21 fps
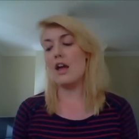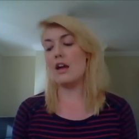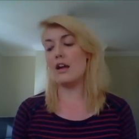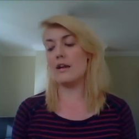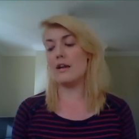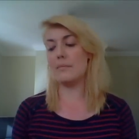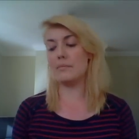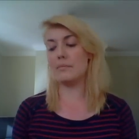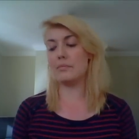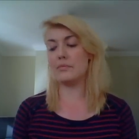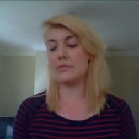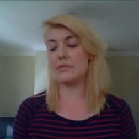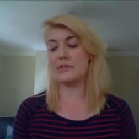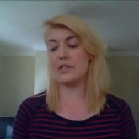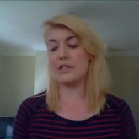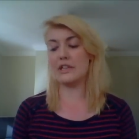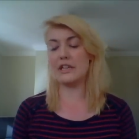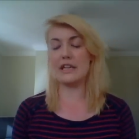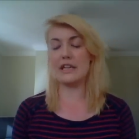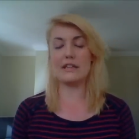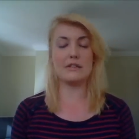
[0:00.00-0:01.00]
um, so
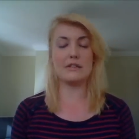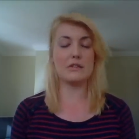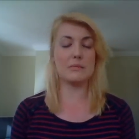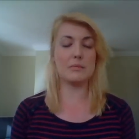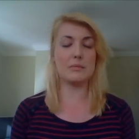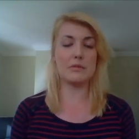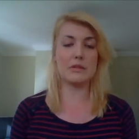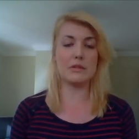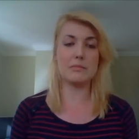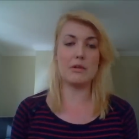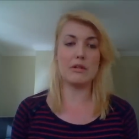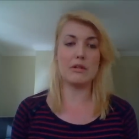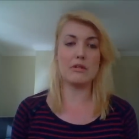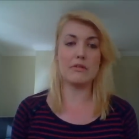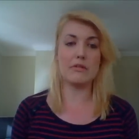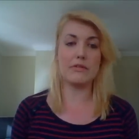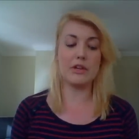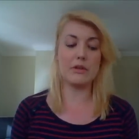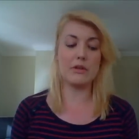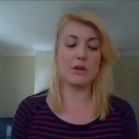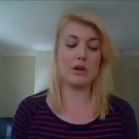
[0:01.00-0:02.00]
yeah, this was just my
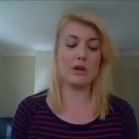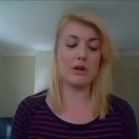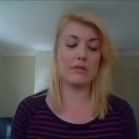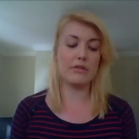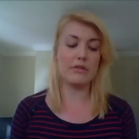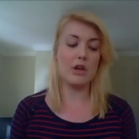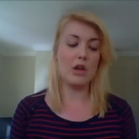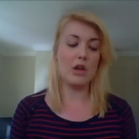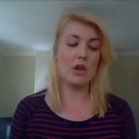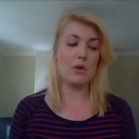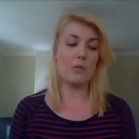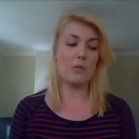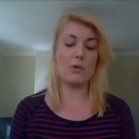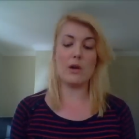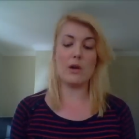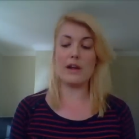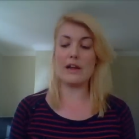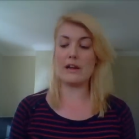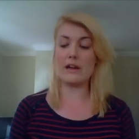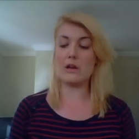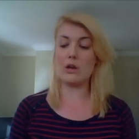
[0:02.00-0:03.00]
review of what
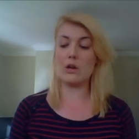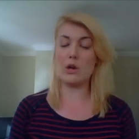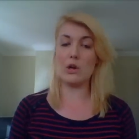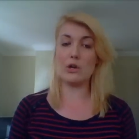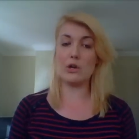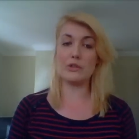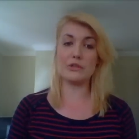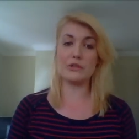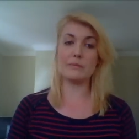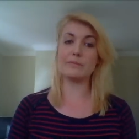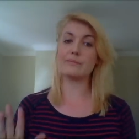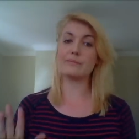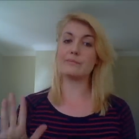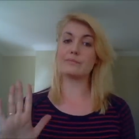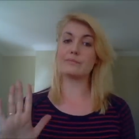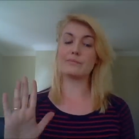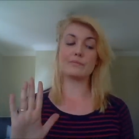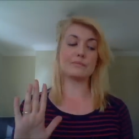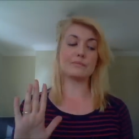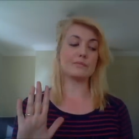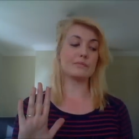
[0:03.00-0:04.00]
I have got.
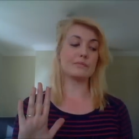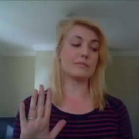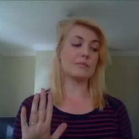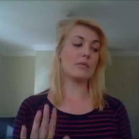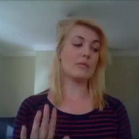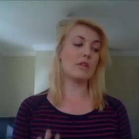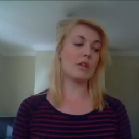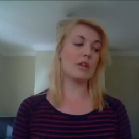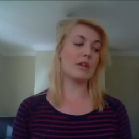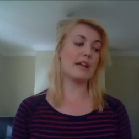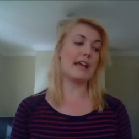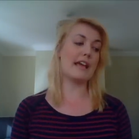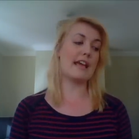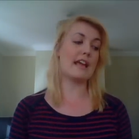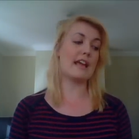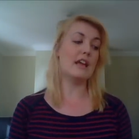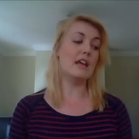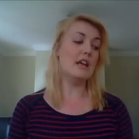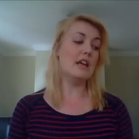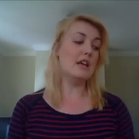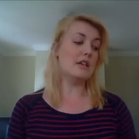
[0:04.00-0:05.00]

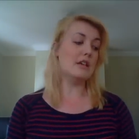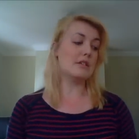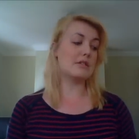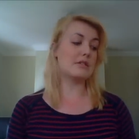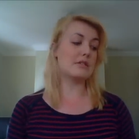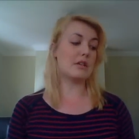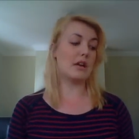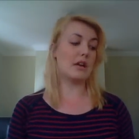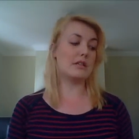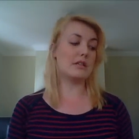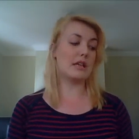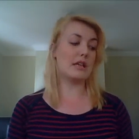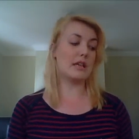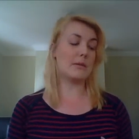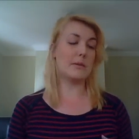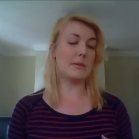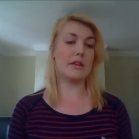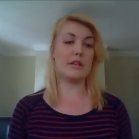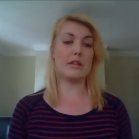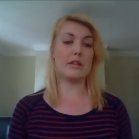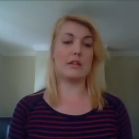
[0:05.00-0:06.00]
Okay, starting
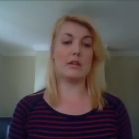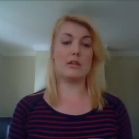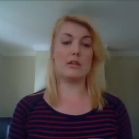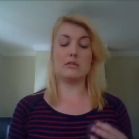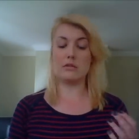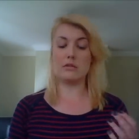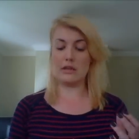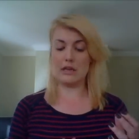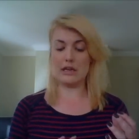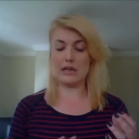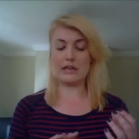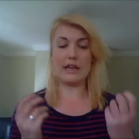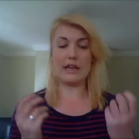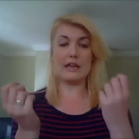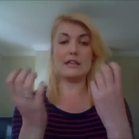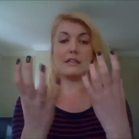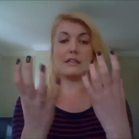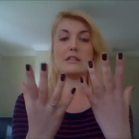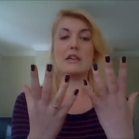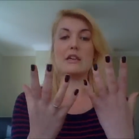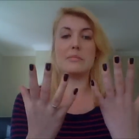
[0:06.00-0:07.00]
with, oh, okay,
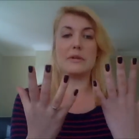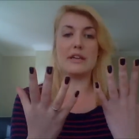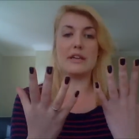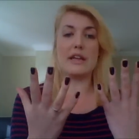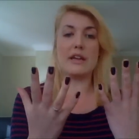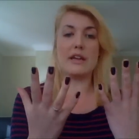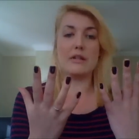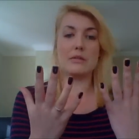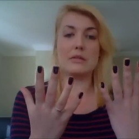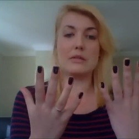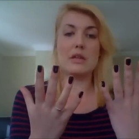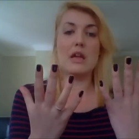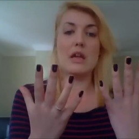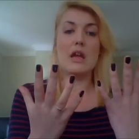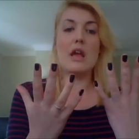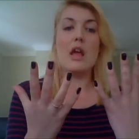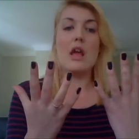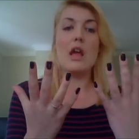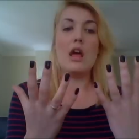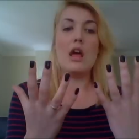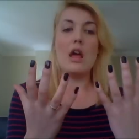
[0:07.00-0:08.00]
let's start with my nails.
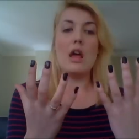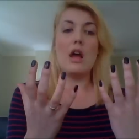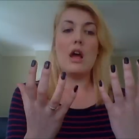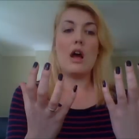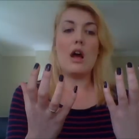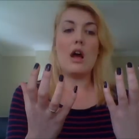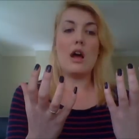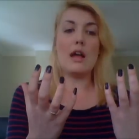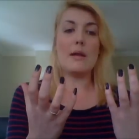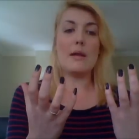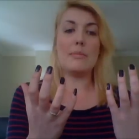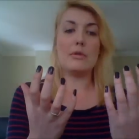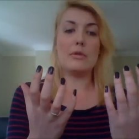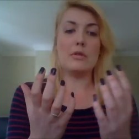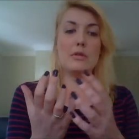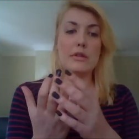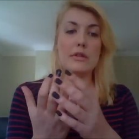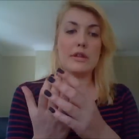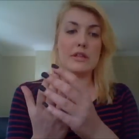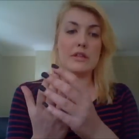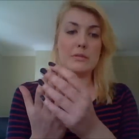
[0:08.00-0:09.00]
I
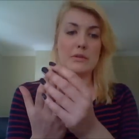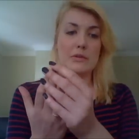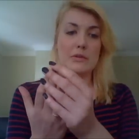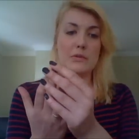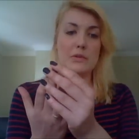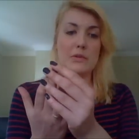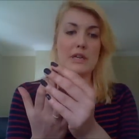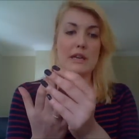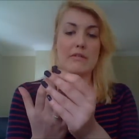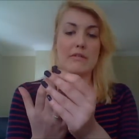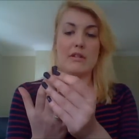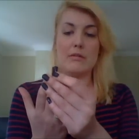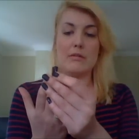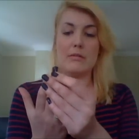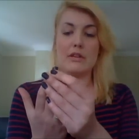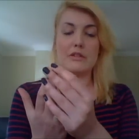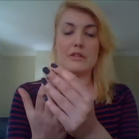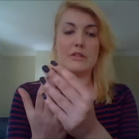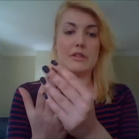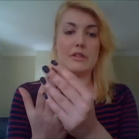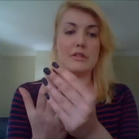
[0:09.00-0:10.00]
bought, this one's really
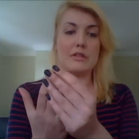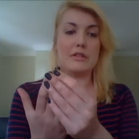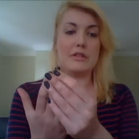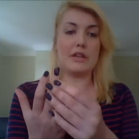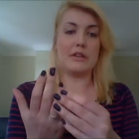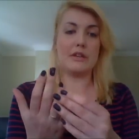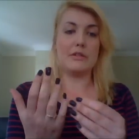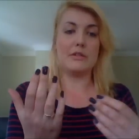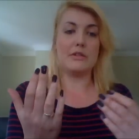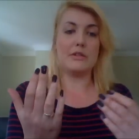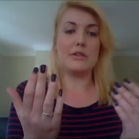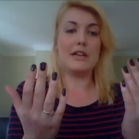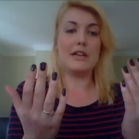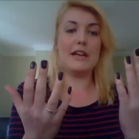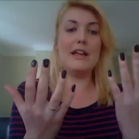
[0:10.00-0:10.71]
rubbish, just ignore it.